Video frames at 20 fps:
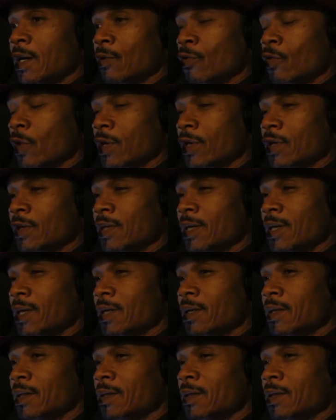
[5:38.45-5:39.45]
rather
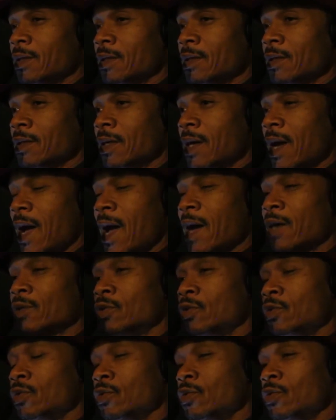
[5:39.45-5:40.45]
than how
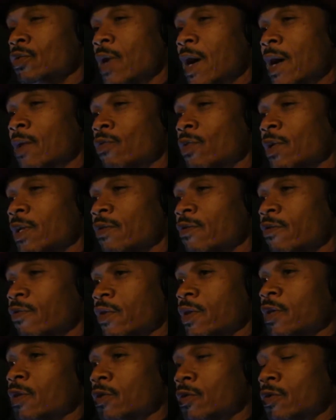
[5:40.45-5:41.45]
do I really
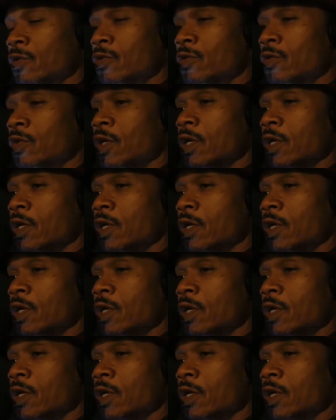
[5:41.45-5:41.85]
feel